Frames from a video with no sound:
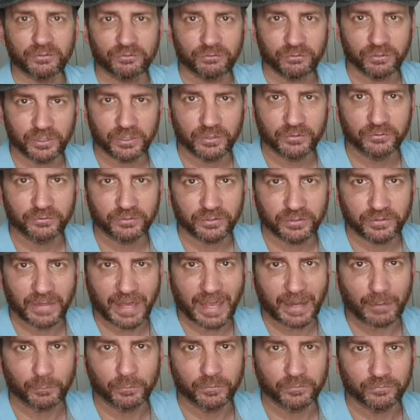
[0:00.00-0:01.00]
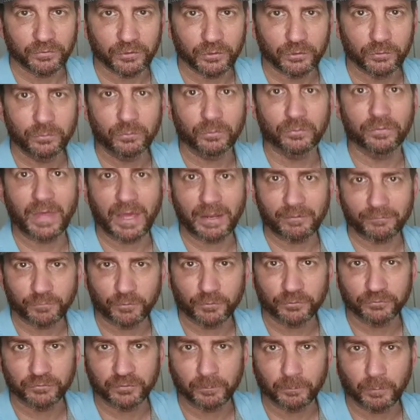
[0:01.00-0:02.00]
case you didn't see that review or
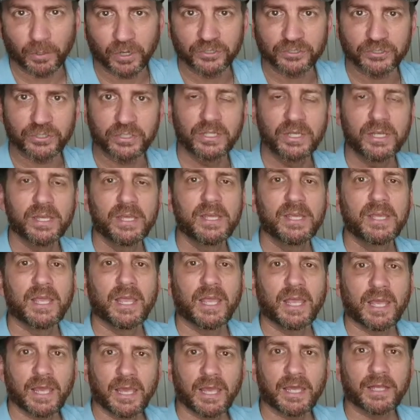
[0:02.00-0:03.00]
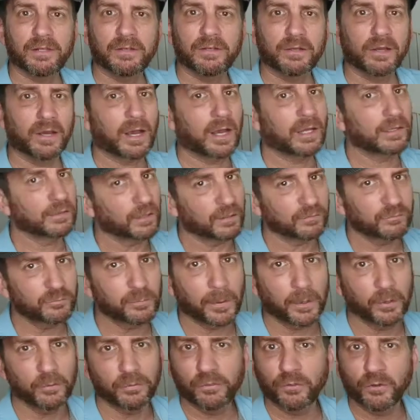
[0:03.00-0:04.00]
that first impression. And I
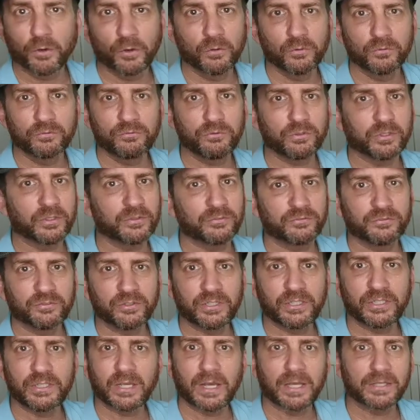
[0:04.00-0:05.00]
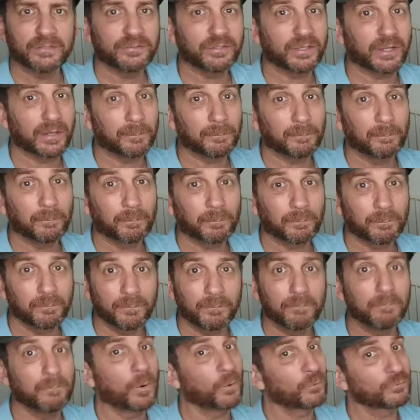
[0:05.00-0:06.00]
loved both those. You can see I said I'm
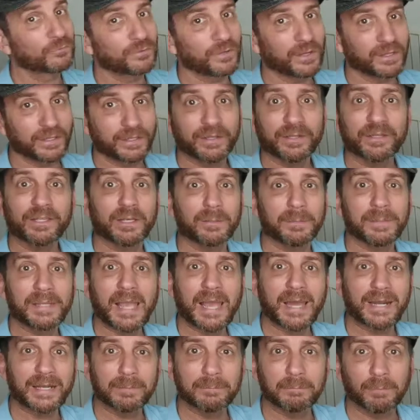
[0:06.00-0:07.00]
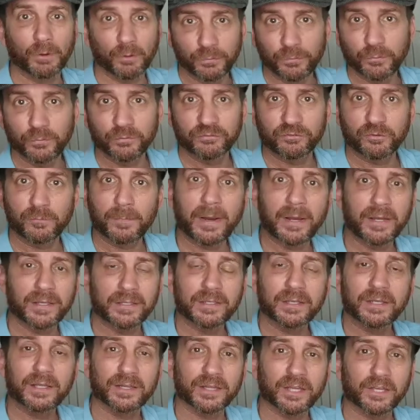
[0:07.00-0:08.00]
most likely going to be adding both those to
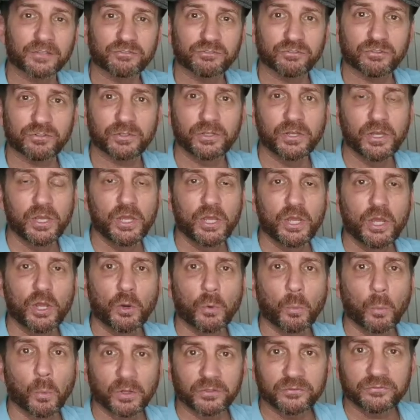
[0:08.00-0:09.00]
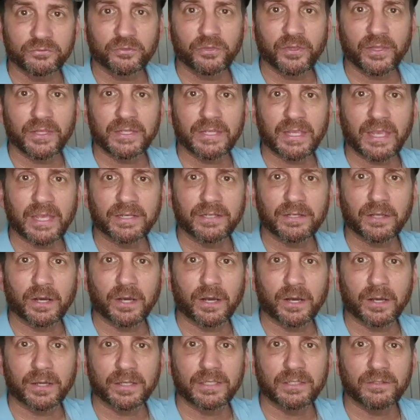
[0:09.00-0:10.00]
my collection once they get
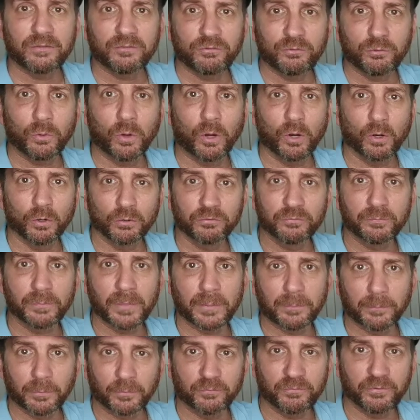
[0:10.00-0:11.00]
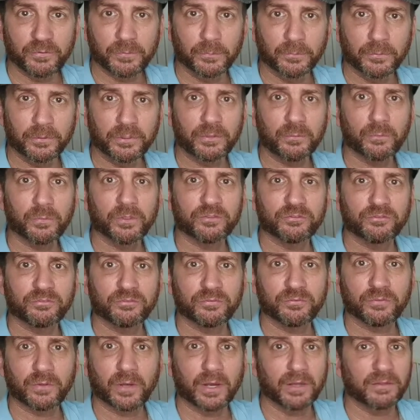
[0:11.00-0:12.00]
into Osmé Perfumery,
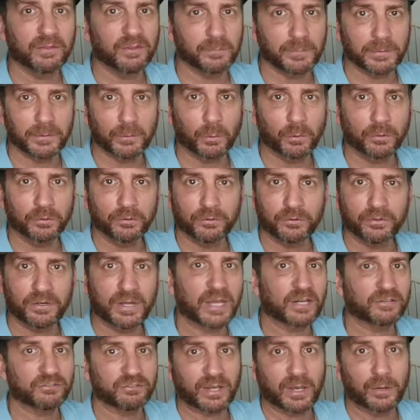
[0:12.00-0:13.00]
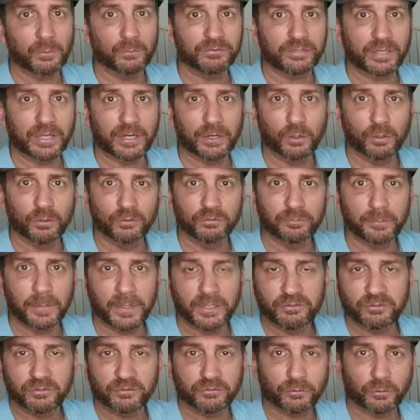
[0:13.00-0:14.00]
which they've been ordered. And actually I was at
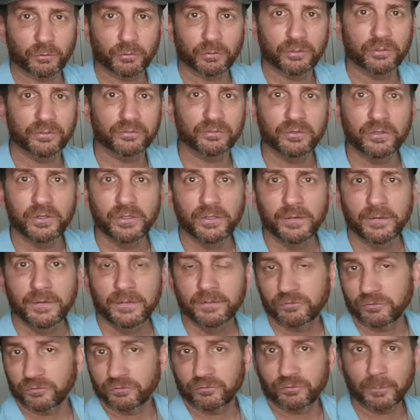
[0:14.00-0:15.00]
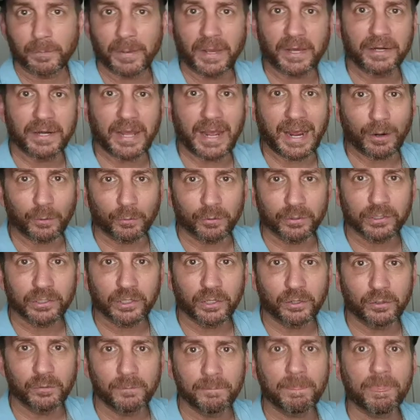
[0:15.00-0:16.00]
Osmé just about an hour
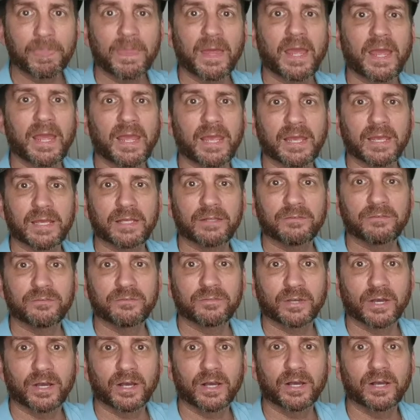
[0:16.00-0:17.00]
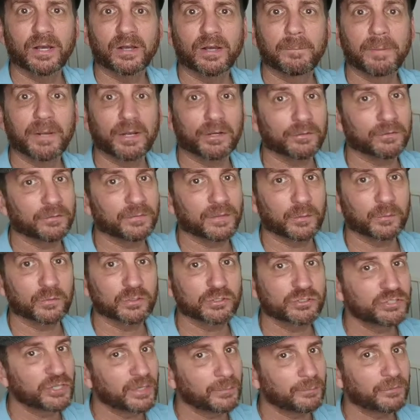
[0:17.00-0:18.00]
ago, and apparently they
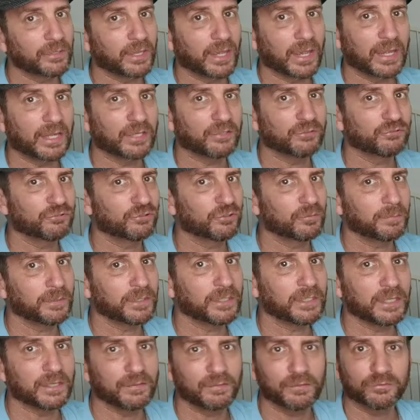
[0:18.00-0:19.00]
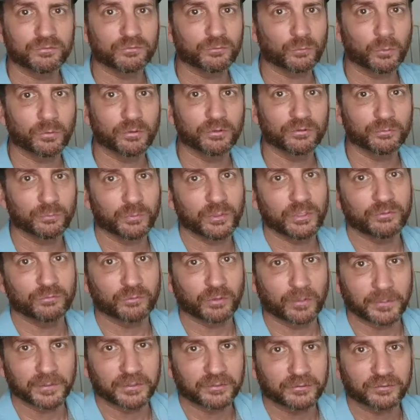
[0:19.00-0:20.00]
were shipped and should be in the store this week.
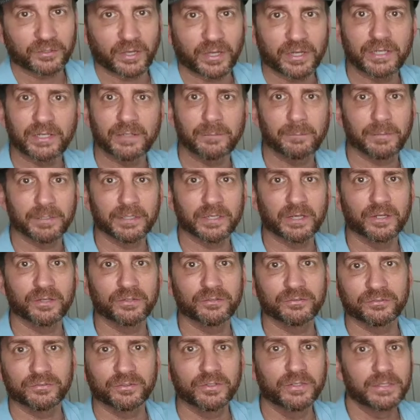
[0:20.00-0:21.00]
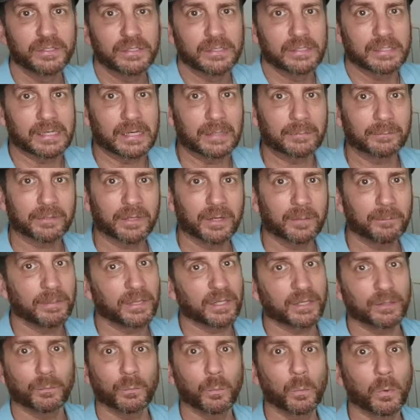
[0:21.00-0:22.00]
So I'm excited because I'm going to
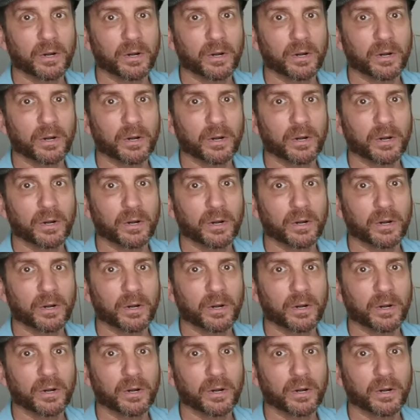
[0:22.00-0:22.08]
pick